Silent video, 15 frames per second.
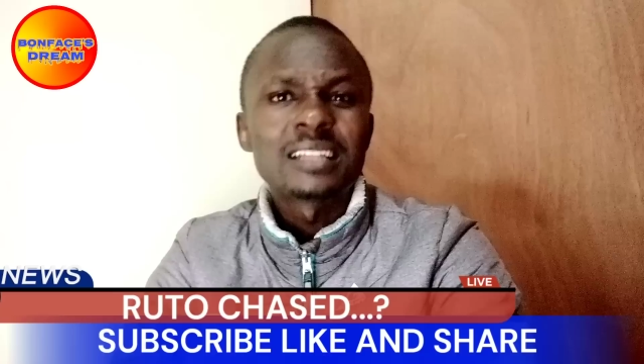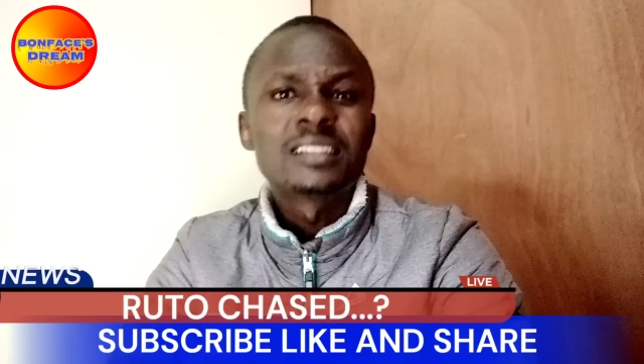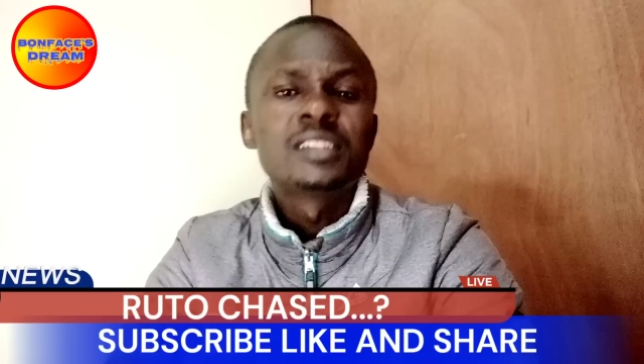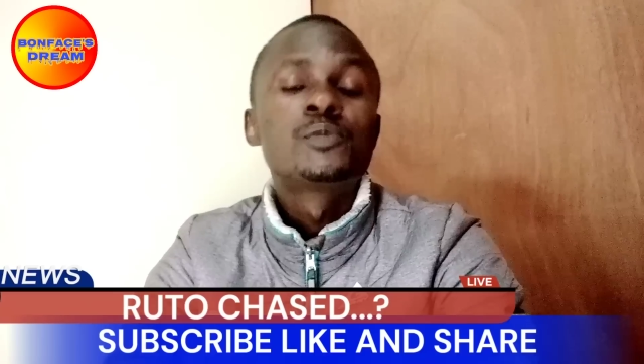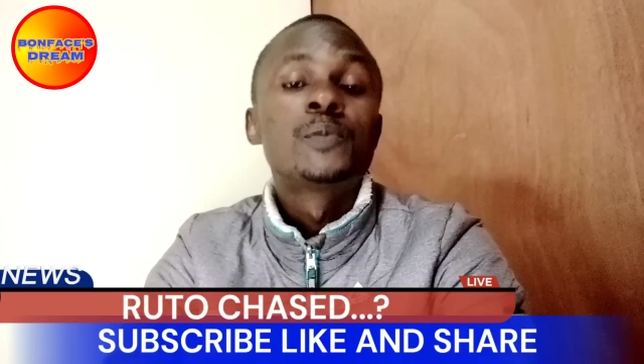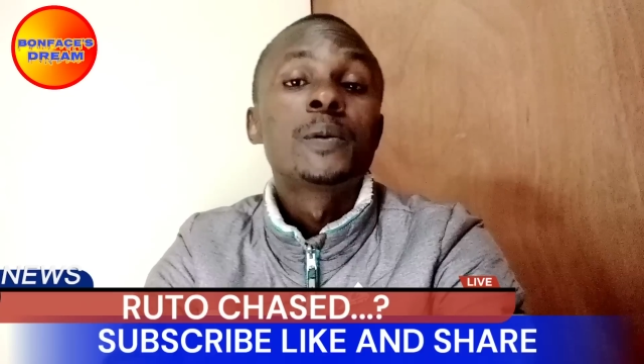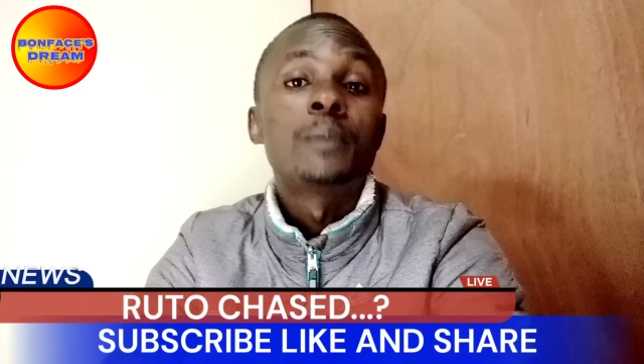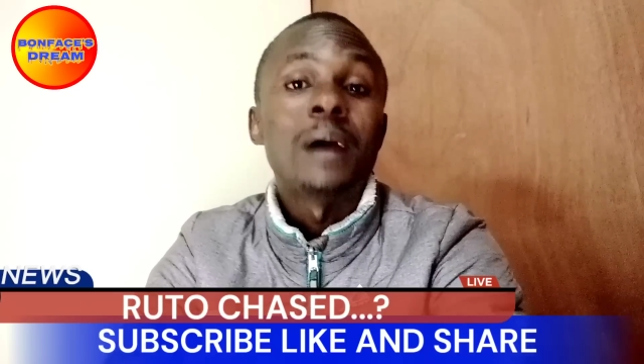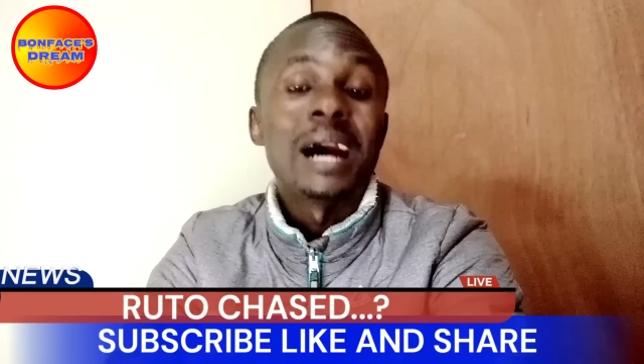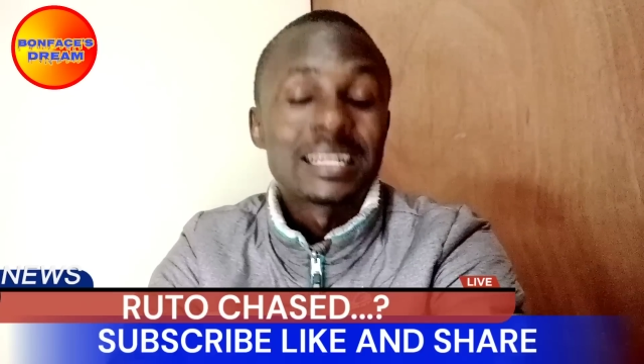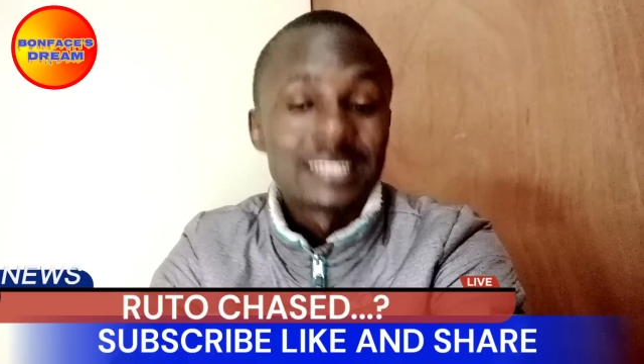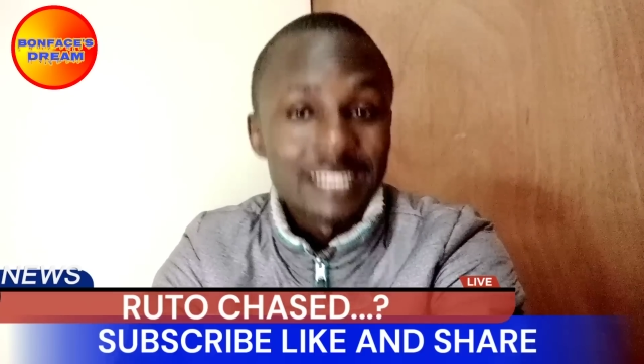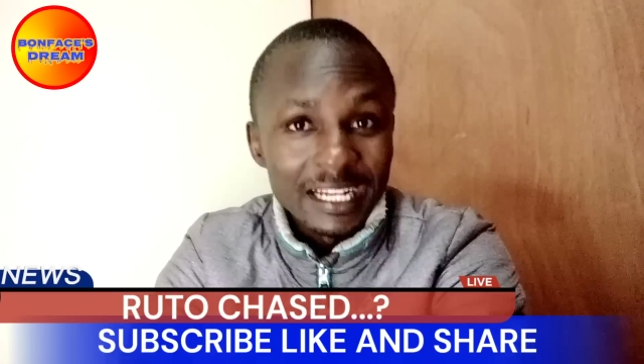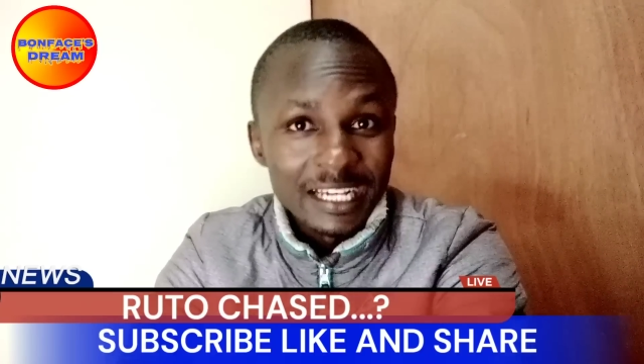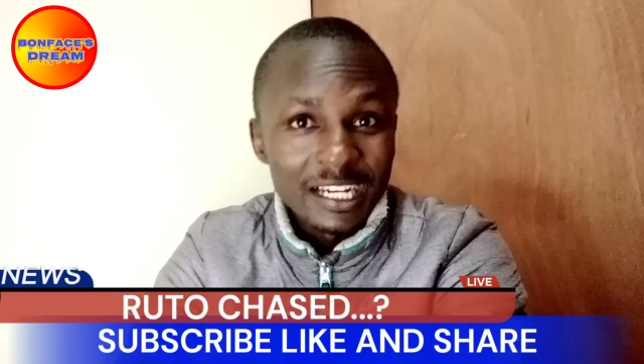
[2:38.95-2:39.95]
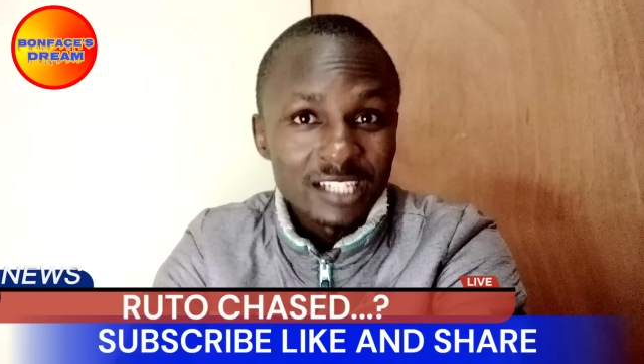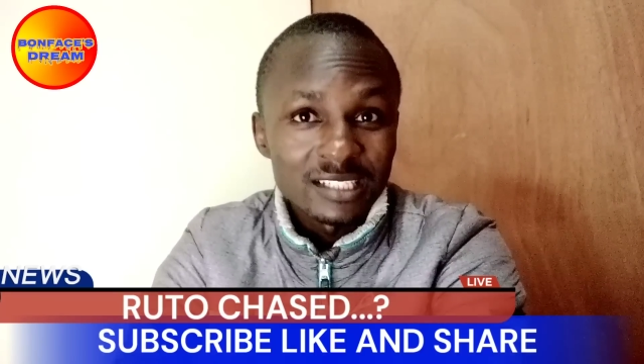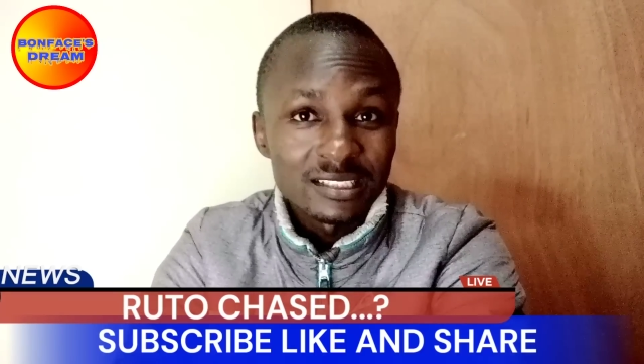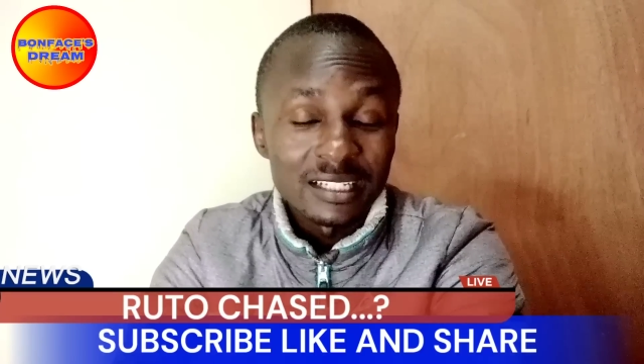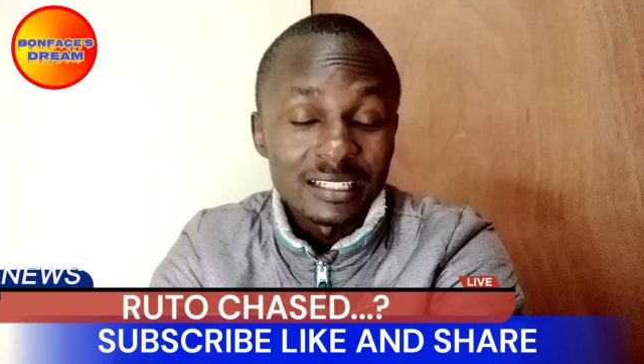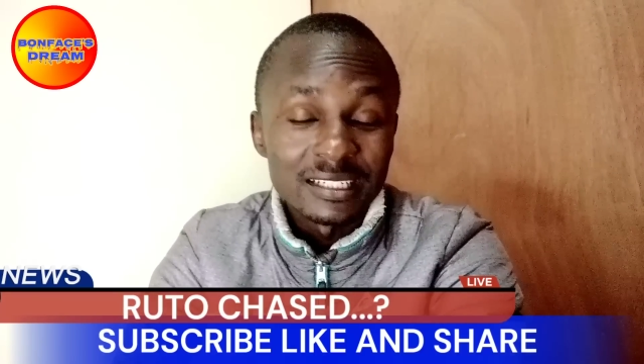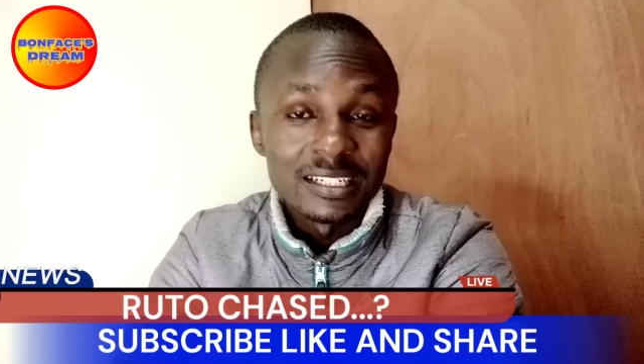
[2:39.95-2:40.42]
that these people are telling
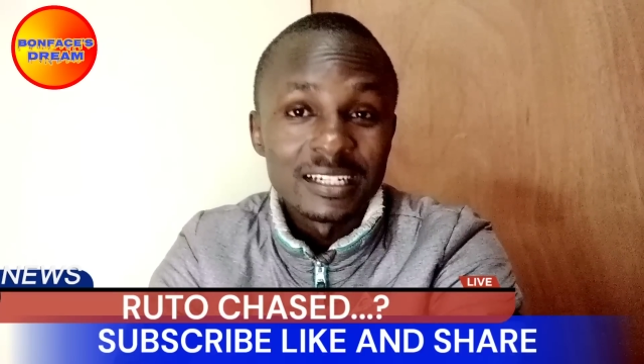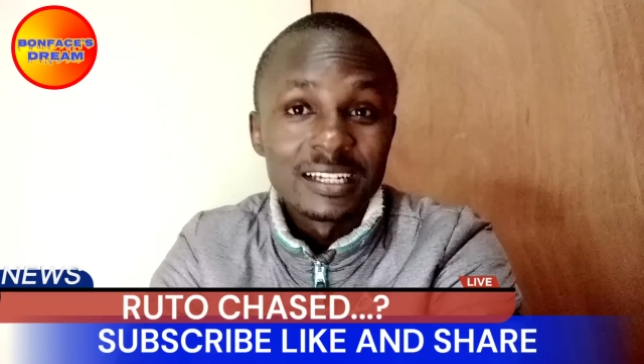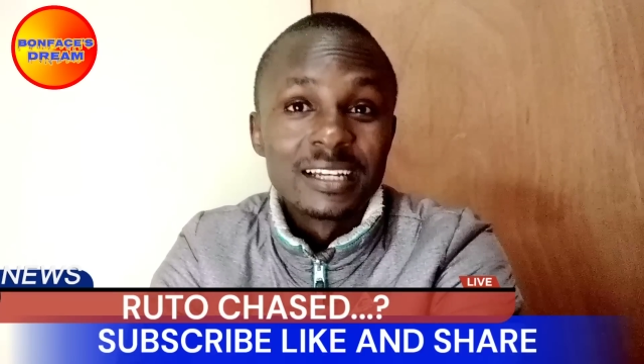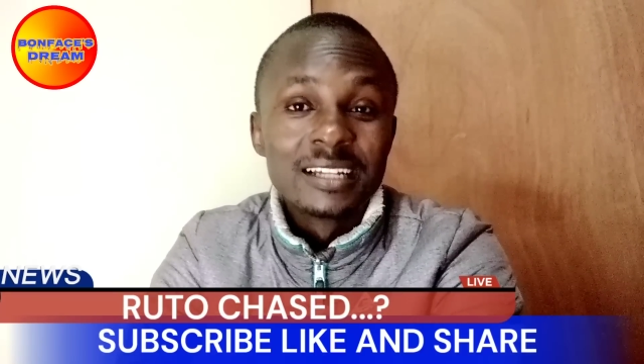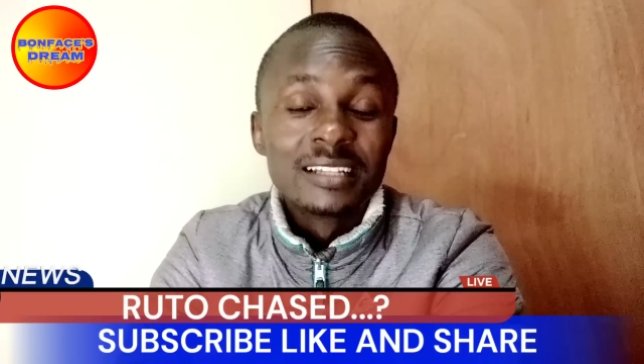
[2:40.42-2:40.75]
us that